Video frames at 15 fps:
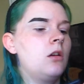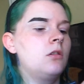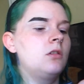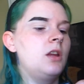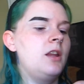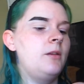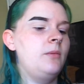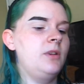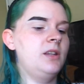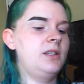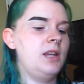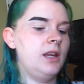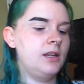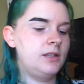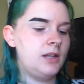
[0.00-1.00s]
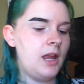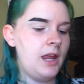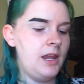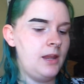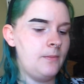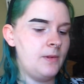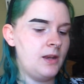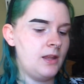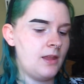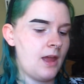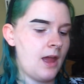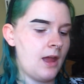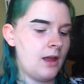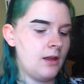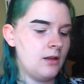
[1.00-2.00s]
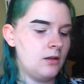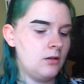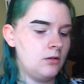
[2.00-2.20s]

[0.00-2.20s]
Alright, I'm going to take a tiny bit of that,